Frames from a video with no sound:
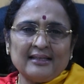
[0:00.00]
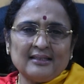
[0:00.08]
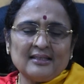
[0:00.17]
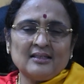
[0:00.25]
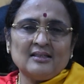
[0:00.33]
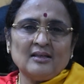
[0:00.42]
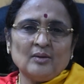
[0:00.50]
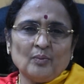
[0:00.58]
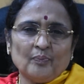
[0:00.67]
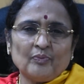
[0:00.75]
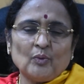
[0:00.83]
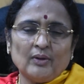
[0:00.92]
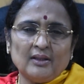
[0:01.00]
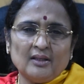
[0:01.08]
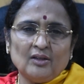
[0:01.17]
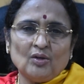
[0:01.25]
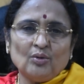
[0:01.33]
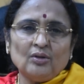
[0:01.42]
existing with
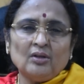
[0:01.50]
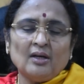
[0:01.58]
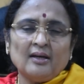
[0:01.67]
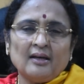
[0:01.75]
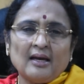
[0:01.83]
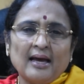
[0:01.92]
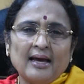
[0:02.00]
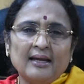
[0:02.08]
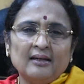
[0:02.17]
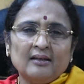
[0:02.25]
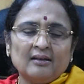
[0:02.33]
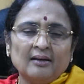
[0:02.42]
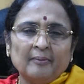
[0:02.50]
the youth and